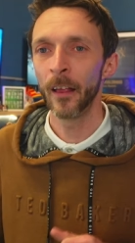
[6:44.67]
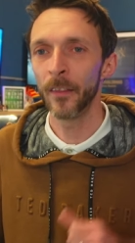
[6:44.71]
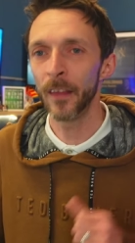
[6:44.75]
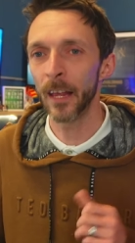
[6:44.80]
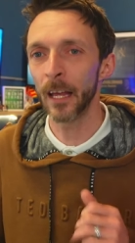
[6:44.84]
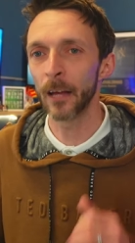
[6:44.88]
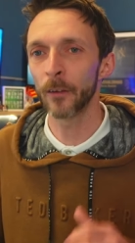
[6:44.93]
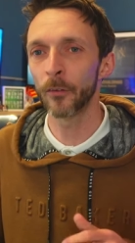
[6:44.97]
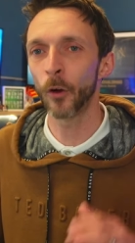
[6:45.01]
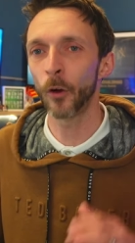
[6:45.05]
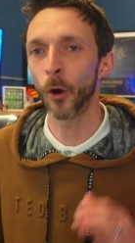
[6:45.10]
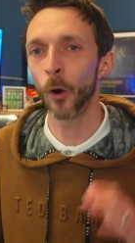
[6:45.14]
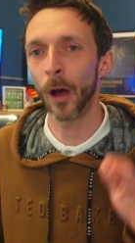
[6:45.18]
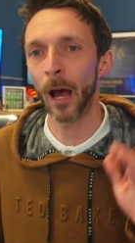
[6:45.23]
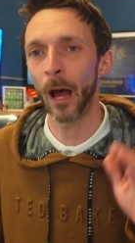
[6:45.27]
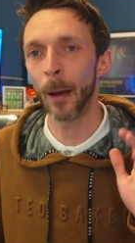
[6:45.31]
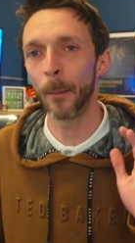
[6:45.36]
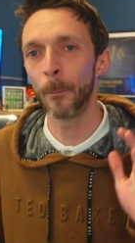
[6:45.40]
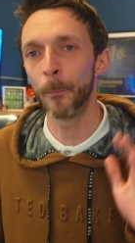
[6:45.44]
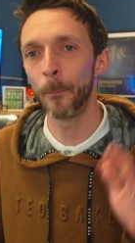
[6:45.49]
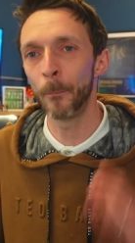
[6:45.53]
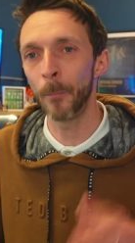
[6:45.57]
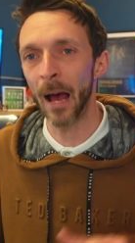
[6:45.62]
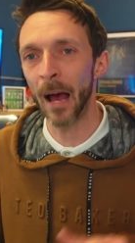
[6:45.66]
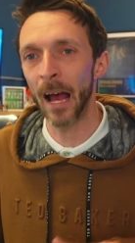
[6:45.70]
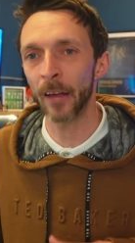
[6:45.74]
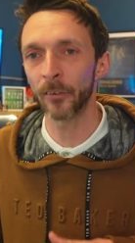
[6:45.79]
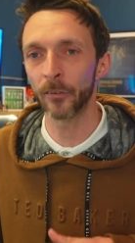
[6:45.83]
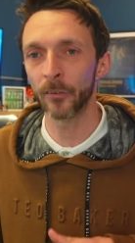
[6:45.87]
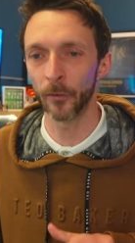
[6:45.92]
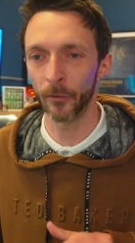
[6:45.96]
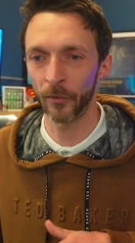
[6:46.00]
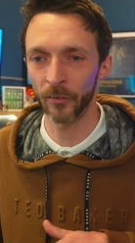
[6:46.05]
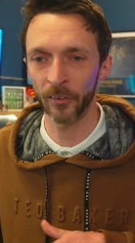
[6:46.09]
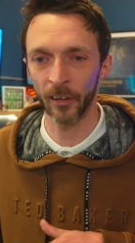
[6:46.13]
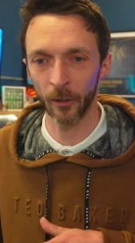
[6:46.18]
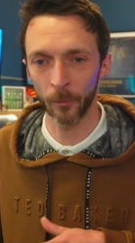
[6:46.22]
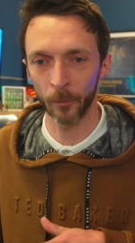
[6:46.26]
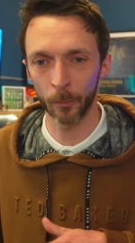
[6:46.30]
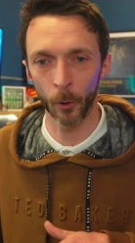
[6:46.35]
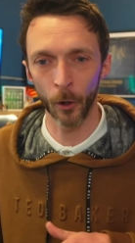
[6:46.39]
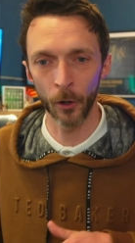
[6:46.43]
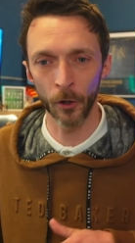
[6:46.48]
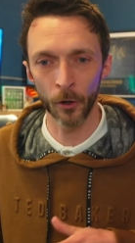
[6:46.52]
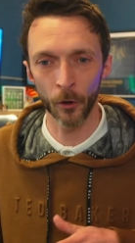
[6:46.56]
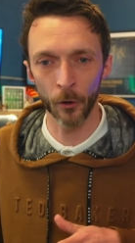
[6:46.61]
they have got a massive
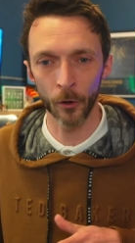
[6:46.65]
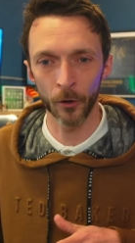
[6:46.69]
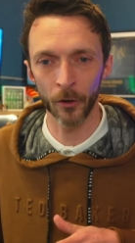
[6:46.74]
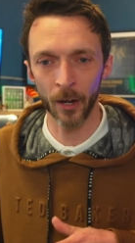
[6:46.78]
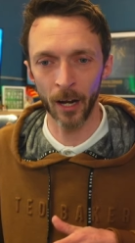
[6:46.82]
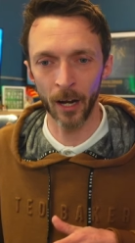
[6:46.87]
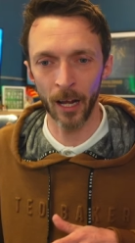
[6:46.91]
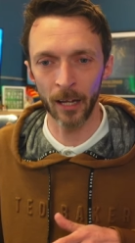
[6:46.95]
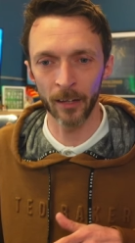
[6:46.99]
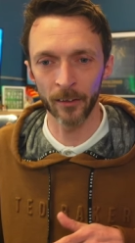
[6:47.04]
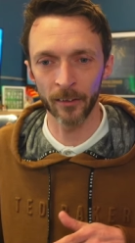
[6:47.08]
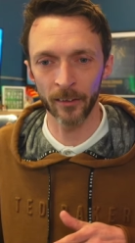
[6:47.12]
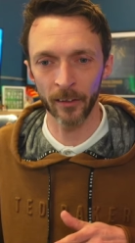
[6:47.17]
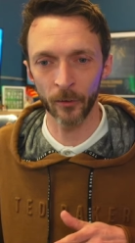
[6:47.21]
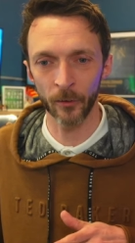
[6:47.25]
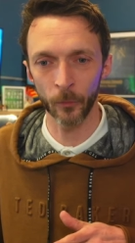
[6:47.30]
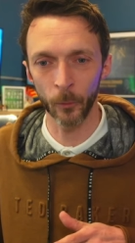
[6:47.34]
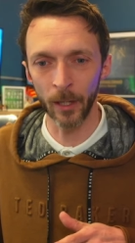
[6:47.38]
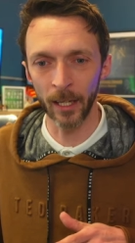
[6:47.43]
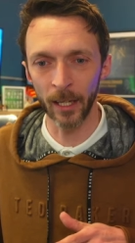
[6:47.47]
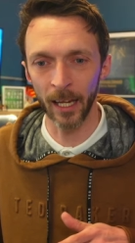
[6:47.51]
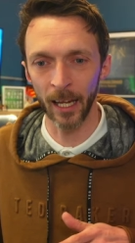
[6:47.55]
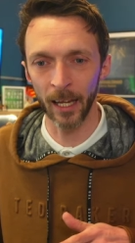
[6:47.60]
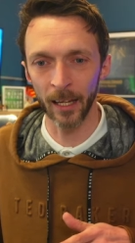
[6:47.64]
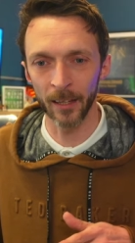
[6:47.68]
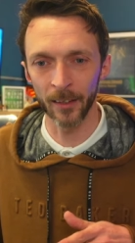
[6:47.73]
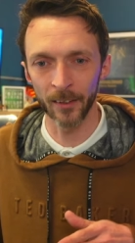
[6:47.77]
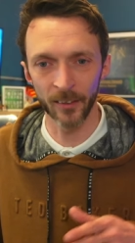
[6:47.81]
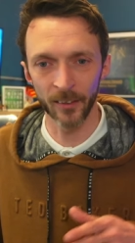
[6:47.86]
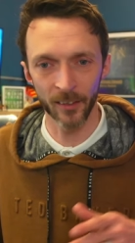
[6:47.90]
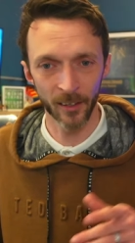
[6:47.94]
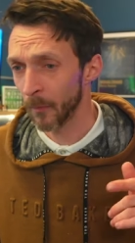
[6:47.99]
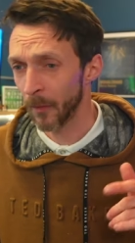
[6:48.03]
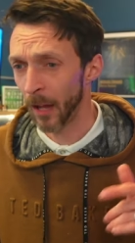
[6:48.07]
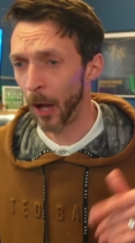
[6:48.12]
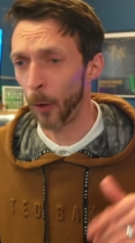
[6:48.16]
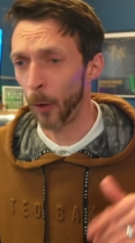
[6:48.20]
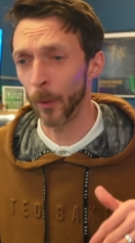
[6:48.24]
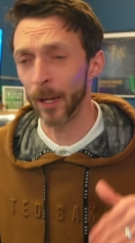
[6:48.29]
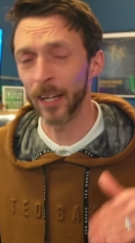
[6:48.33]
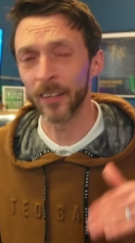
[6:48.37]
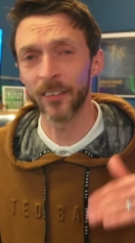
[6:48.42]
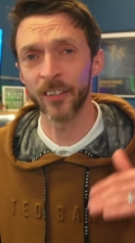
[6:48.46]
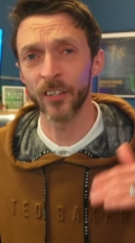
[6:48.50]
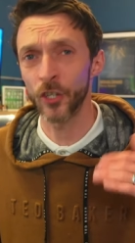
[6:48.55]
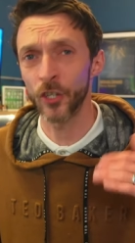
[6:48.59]
six-pointer on their hands this weekend
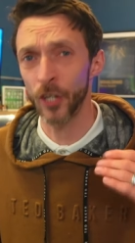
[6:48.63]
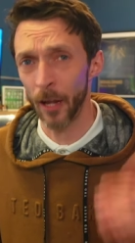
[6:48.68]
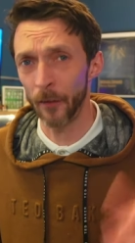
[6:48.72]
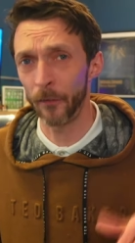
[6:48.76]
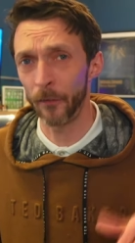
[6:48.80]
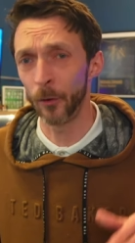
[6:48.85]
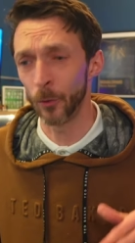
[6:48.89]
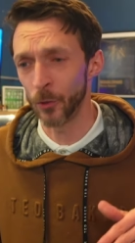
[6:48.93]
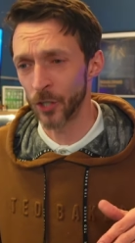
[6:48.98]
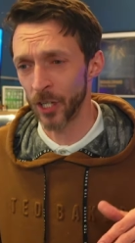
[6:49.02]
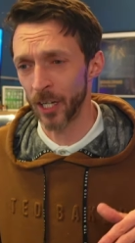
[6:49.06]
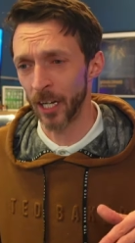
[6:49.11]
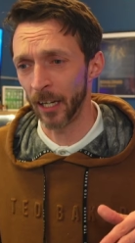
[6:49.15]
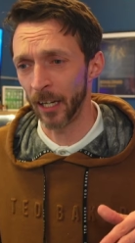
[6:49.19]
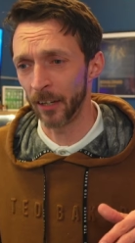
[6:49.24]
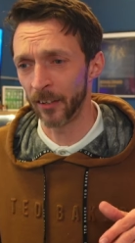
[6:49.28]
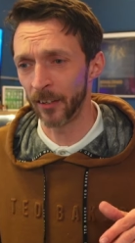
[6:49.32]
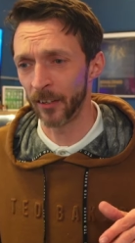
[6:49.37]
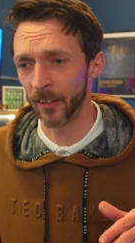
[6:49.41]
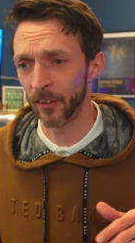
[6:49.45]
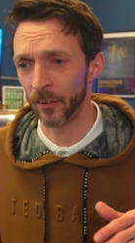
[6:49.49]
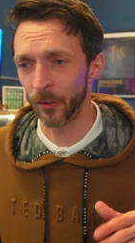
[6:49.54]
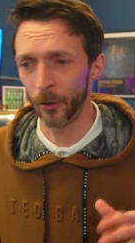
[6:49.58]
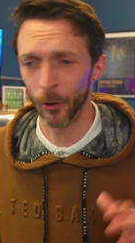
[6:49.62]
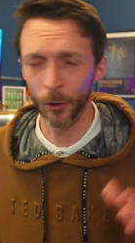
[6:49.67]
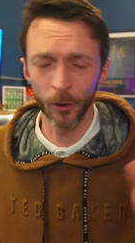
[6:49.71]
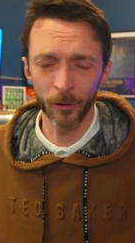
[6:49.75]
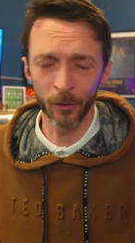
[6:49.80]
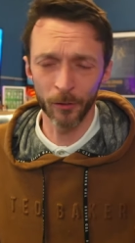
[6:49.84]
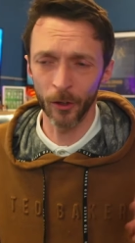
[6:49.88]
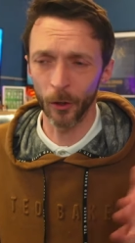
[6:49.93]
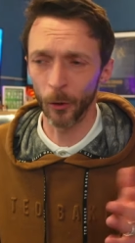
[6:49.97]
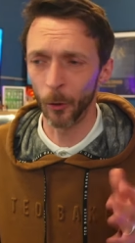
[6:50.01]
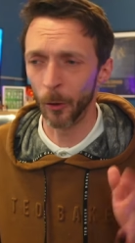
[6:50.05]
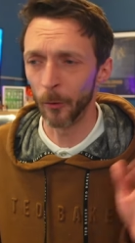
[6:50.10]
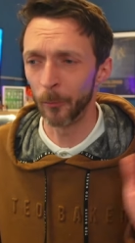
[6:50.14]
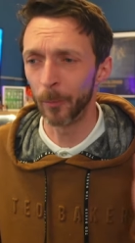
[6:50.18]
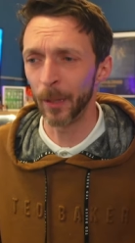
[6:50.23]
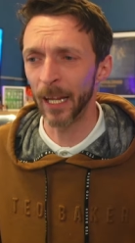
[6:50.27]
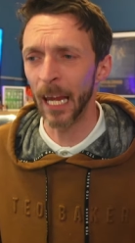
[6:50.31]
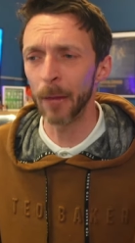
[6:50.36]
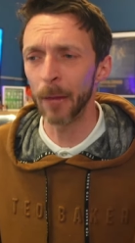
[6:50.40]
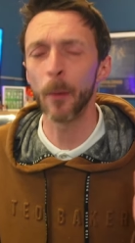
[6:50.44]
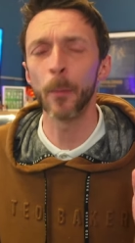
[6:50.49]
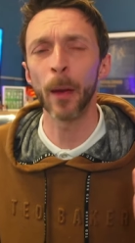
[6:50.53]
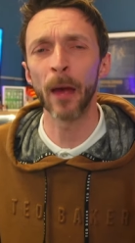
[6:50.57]
away to Sheffield United, who, you know,
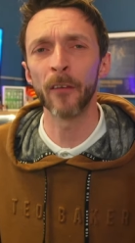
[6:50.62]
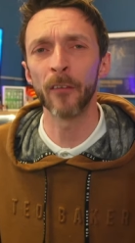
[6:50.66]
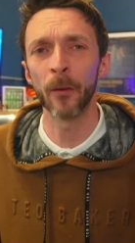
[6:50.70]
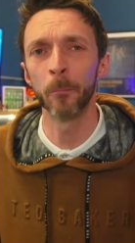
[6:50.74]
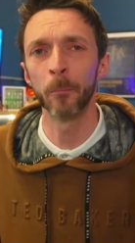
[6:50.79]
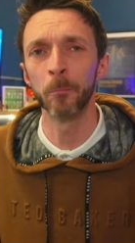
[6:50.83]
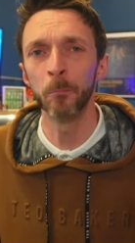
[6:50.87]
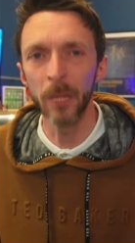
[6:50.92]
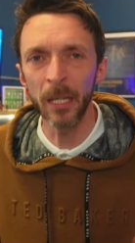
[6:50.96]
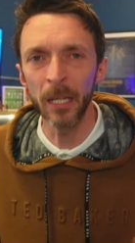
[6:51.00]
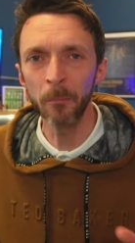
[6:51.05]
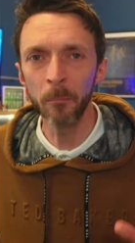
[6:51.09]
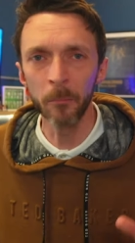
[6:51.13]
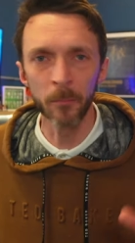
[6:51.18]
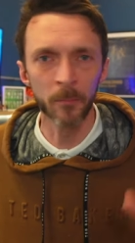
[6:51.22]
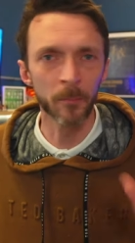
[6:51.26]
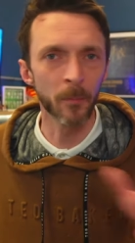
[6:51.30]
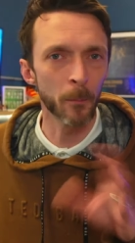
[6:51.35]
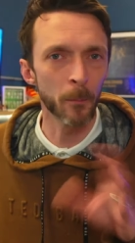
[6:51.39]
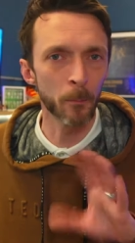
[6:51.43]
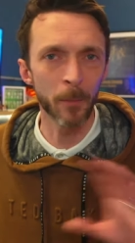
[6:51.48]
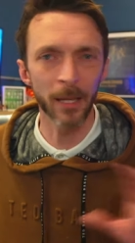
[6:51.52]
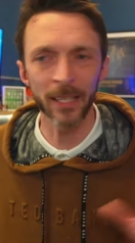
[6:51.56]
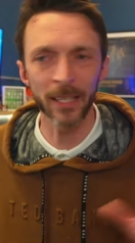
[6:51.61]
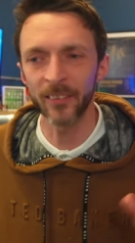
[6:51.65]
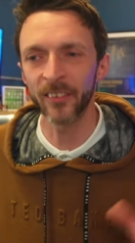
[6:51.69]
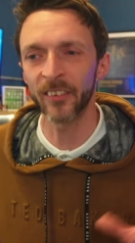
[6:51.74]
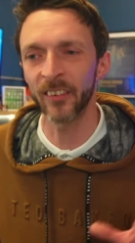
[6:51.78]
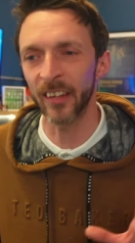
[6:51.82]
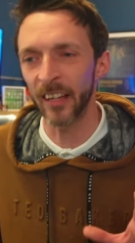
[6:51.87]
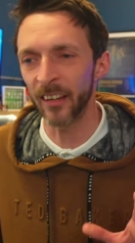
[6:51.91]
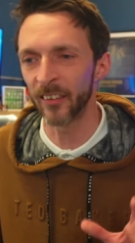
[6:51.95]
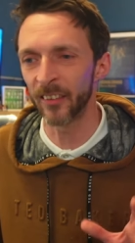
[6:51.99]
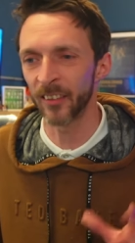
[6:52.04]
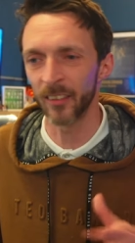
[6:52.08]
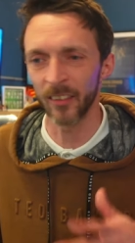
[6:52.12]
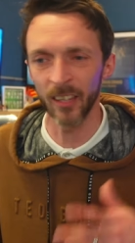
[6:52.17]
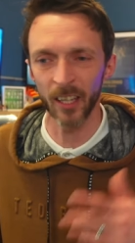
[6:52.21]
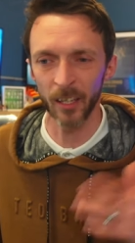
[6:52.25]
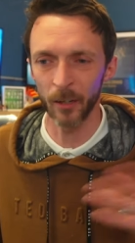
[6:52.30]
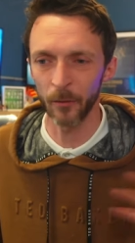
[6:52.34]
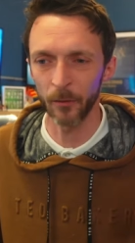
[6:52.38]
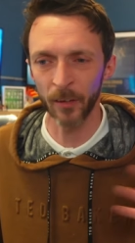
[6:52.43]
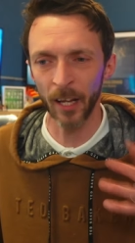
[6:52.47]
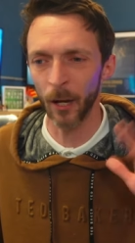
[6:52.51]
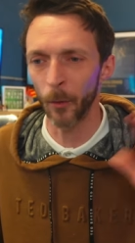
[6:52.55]
became a bit of a meme mid-season
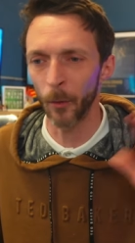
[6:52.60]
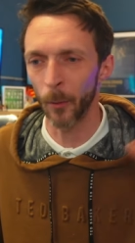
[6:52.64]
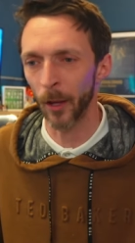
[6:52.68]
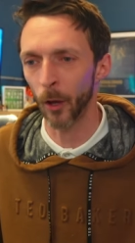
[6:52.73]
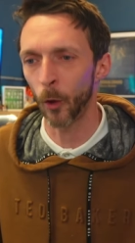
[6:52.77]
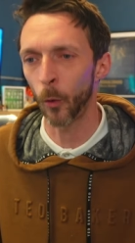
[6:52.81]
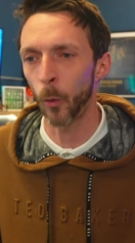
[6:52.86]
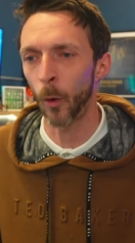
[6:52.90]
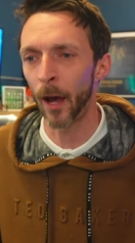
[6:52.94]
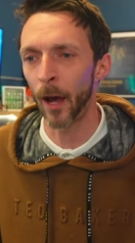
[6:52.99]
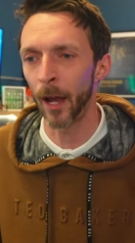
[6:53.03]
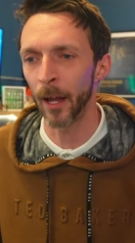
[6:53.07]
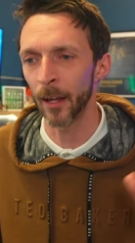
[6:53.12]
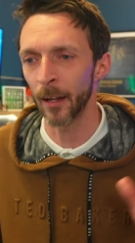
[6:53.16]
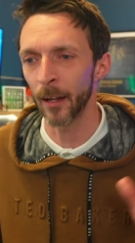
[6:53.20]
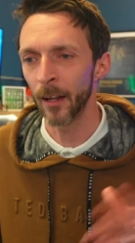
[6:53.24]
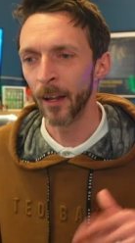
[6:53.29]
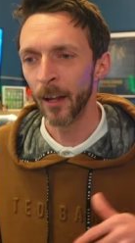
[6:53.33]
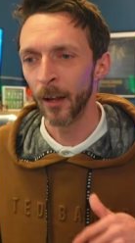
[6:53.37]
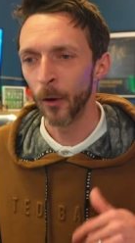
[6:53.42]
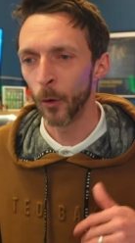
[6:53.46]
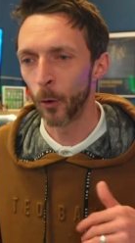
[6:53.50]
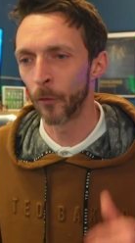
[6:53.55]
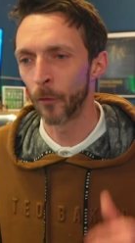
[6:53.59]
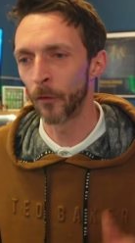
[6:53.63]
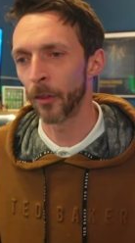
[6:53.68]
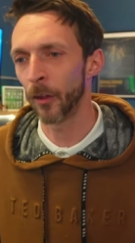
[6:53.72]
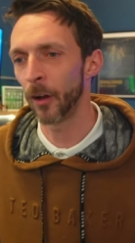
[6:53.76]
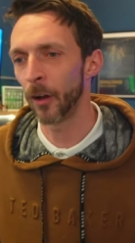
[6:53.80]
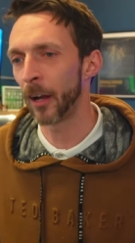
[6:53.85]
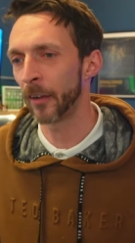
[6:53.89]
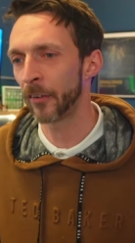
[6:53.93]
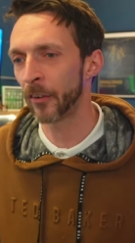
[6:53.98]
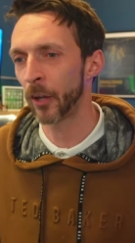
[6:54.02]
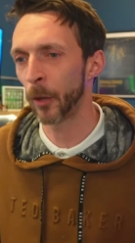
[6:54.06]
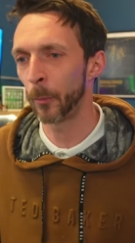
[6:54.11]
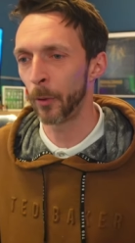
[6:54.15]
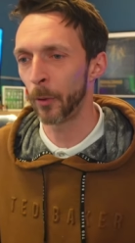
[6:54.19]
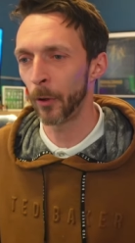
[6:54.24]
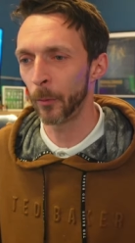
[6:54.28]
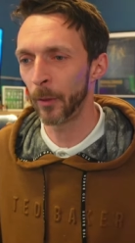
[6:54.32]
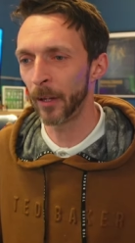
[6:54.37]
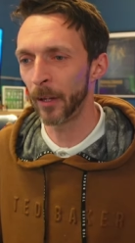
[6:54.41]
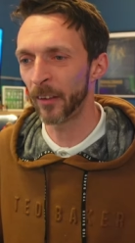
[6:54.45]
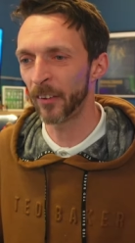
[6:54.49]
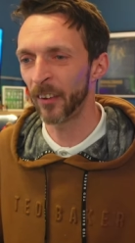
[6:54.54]
and have kind of went quiet over the last
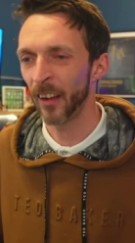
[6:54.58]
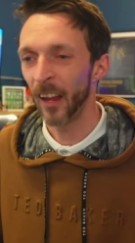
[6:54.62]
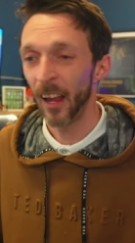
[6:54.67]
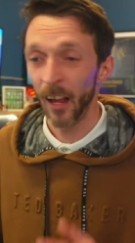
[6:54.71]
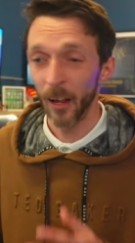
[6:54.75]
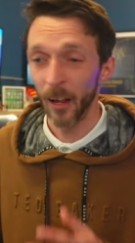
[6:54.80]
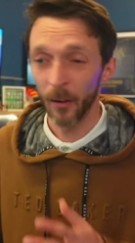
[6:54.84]
couple of weeks.